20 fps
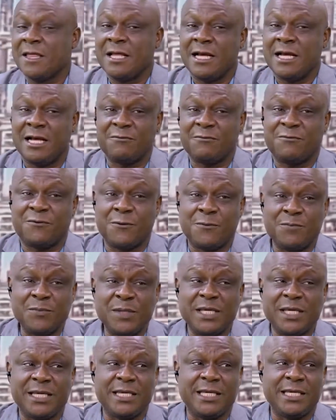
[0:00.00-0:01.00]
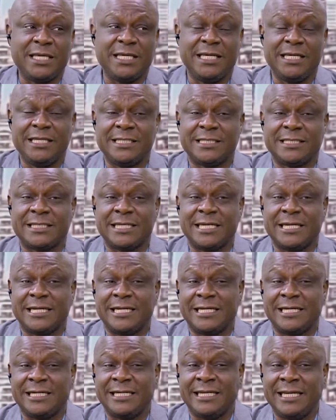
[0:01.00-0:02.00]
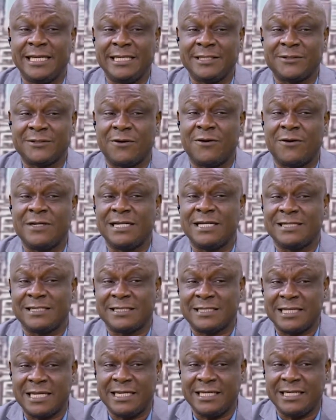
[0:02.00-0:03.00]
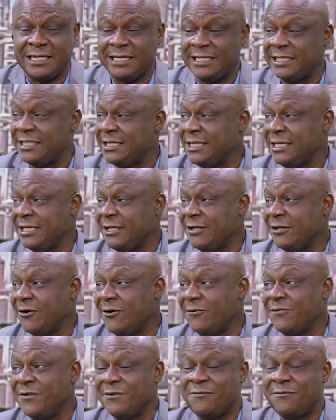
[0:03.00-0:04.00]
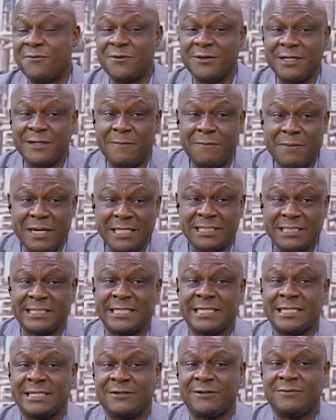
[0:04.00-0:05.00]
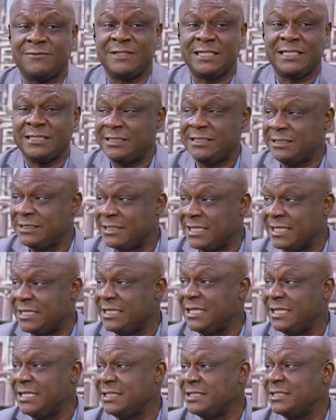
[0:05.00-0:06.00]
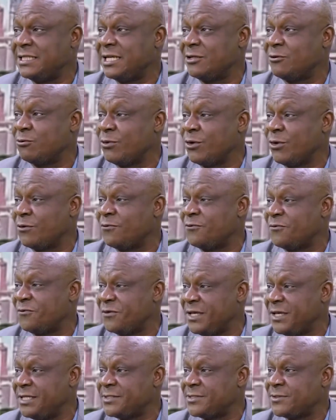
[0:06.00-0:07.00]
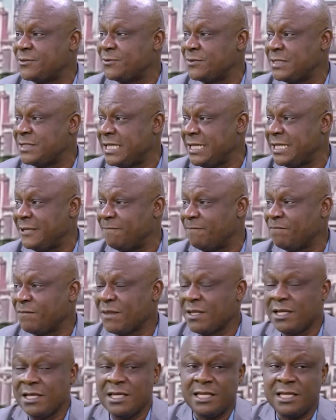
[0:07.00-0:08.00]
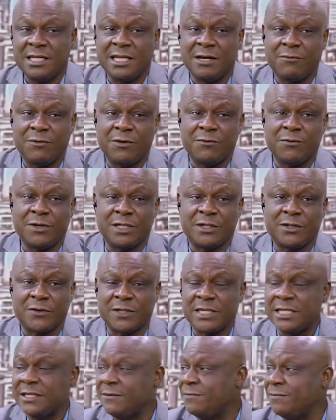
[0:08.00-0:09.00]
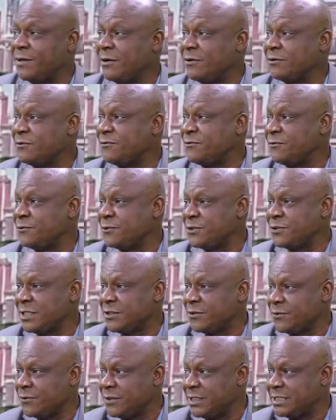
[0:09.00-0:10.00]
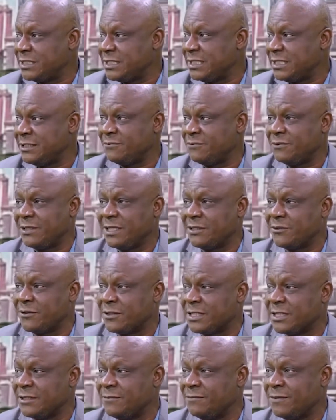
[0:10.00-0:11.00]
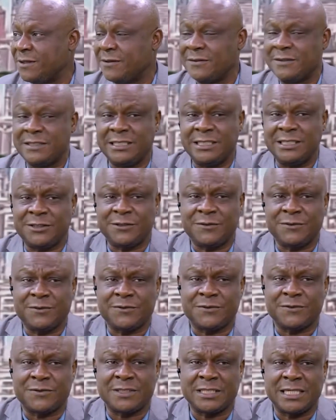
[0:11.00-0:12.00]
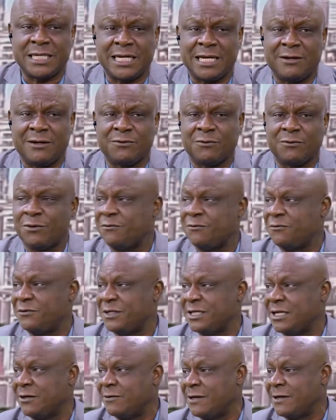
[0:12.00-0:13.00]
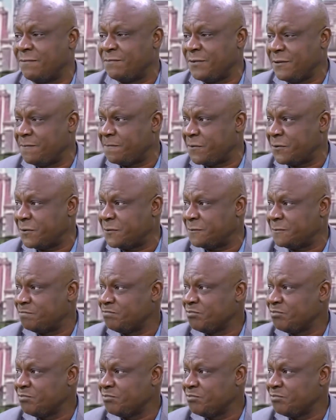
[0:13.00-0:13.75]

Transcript: And for me, is his understanding of the fundamental of the challenge that we all face today. That when we're talking about food security, we're talking about issues to say, how do we feed our people?